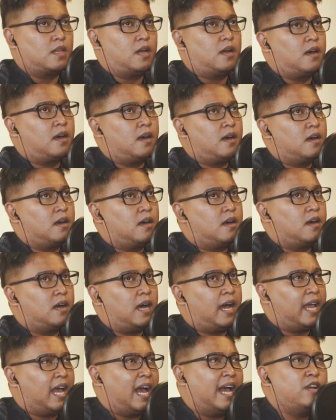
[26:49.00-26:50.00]
uh,
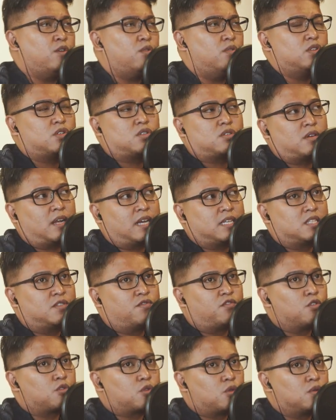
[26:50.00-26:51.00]
I I don't
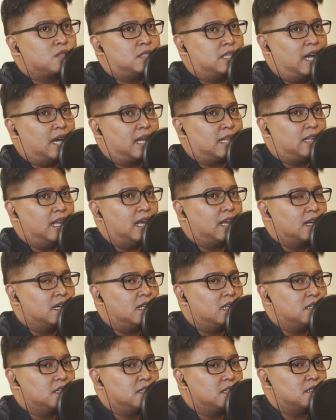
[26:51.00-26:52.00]
trust photos that are
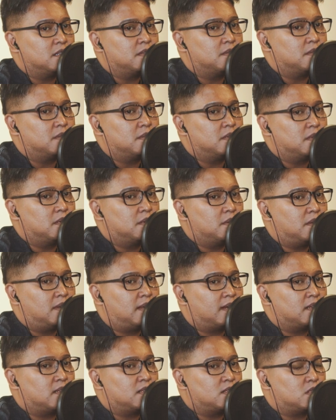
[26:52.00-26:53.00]
taken
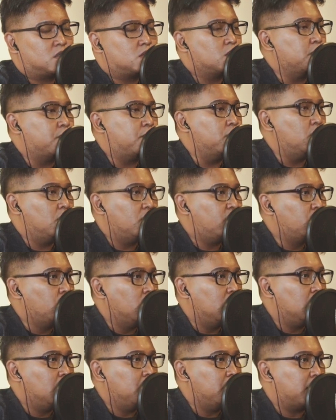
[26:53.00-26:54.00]
like so
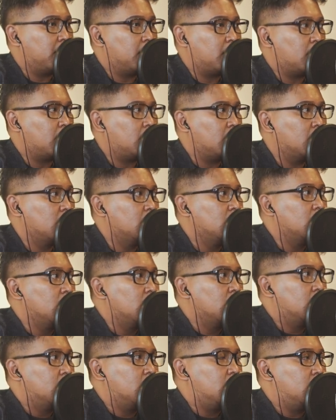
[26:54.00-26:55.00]
beautifully by
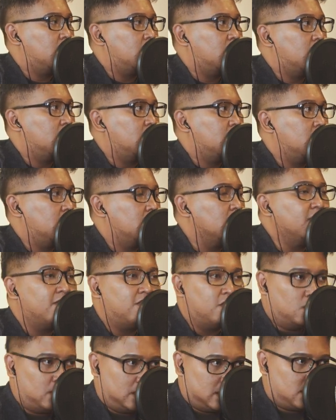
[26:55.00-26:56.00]
uh,
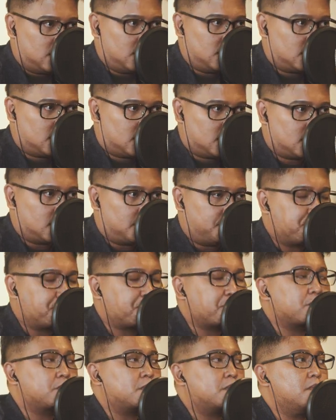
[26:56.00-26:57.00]
influencers.
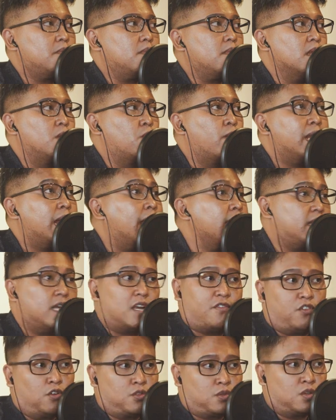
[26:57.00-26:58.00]
When I
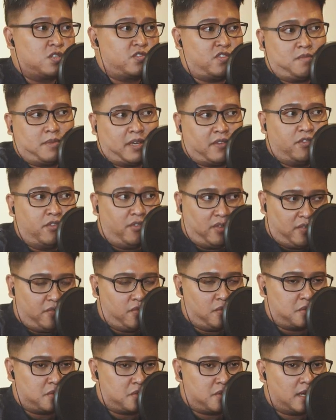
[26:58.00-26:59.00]
take photos for my food
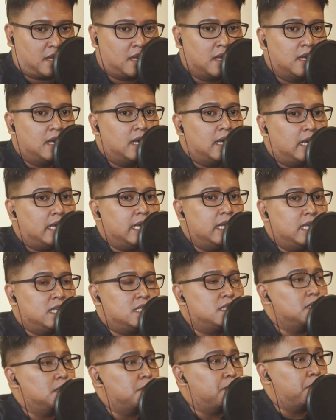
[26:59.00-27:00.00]
reviews, right, it
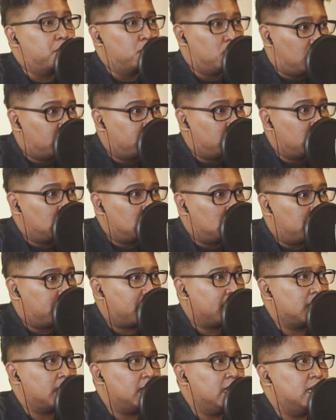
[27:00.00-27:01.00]
is beautiful,
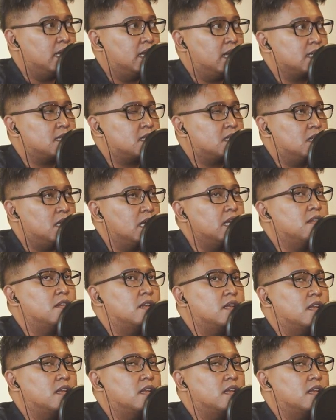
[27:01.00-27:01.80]
but it doesn't, it,